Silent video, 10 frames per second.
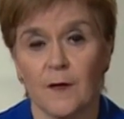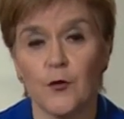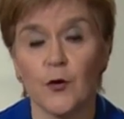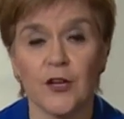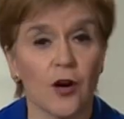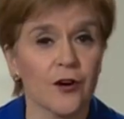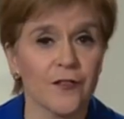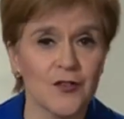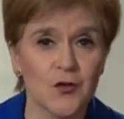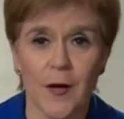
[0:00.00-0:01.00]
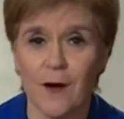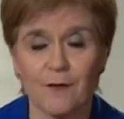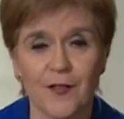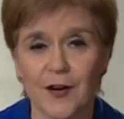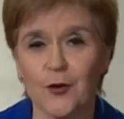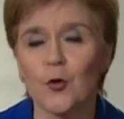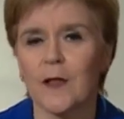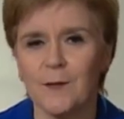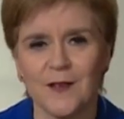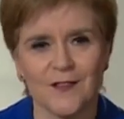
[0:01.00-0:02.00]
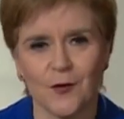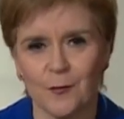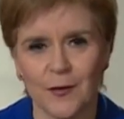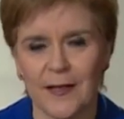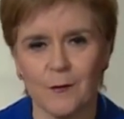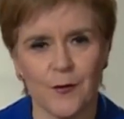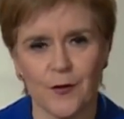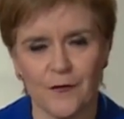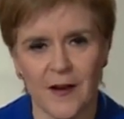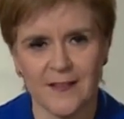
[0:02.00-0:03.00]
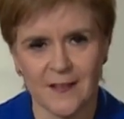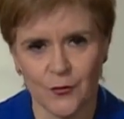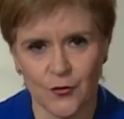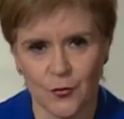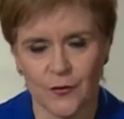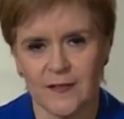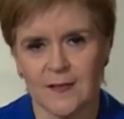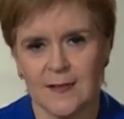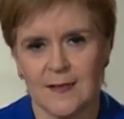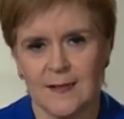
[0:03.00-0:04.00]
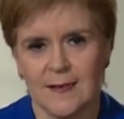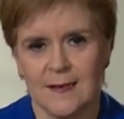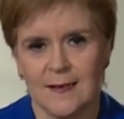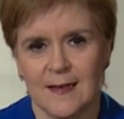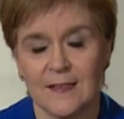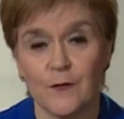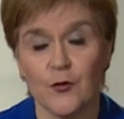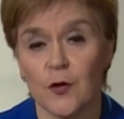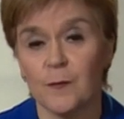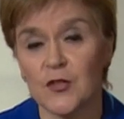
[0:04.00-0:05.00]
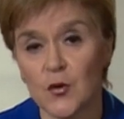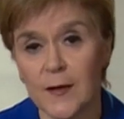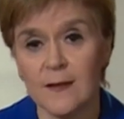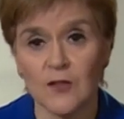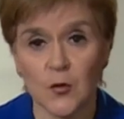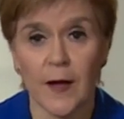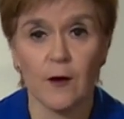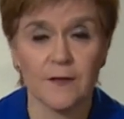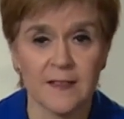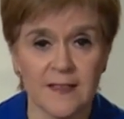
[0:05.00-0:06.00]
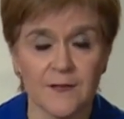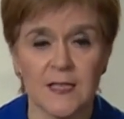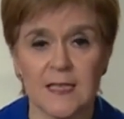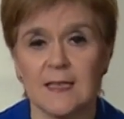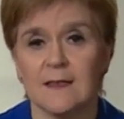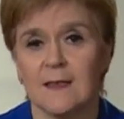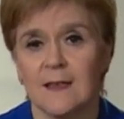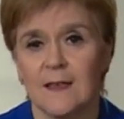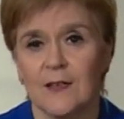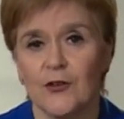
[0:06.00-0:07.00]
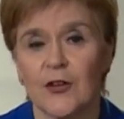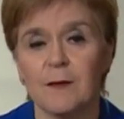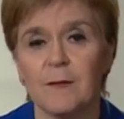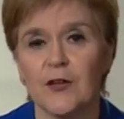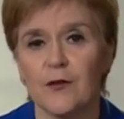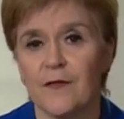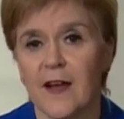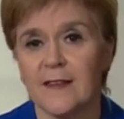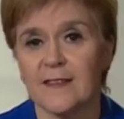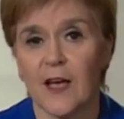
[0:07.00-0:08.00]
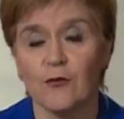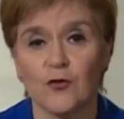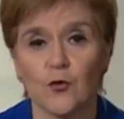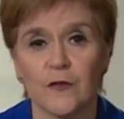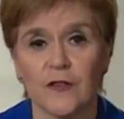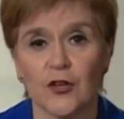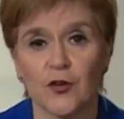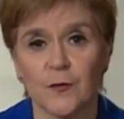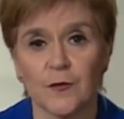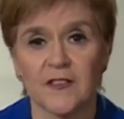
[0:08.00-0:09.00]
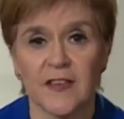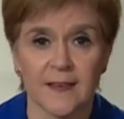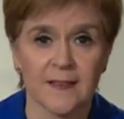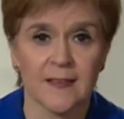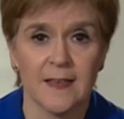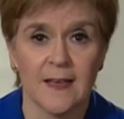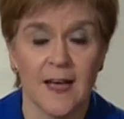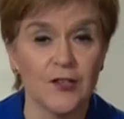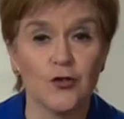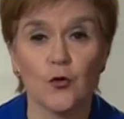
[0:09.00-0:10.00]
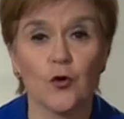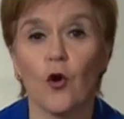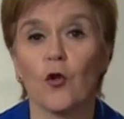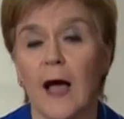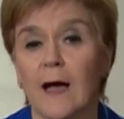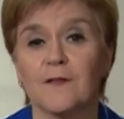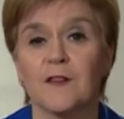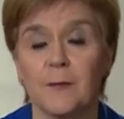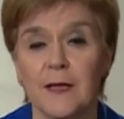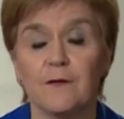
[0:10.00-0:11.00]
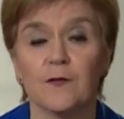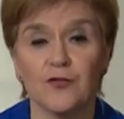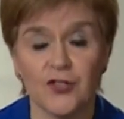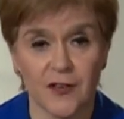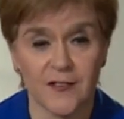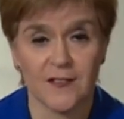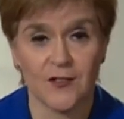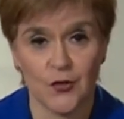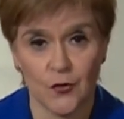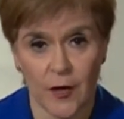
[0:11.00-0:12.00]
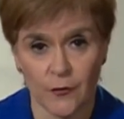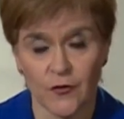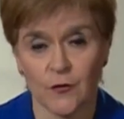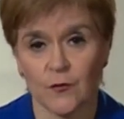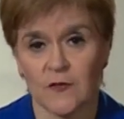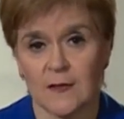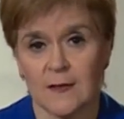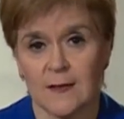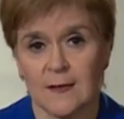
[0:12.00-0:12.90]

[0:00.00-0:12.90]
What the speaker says: If you are younger than 12, there are no limits on playing with your friends outdoors. And if you are between 12 and 17, you can meet your friends outdoors in groups of 6, and you don't all have to be from just 2 households.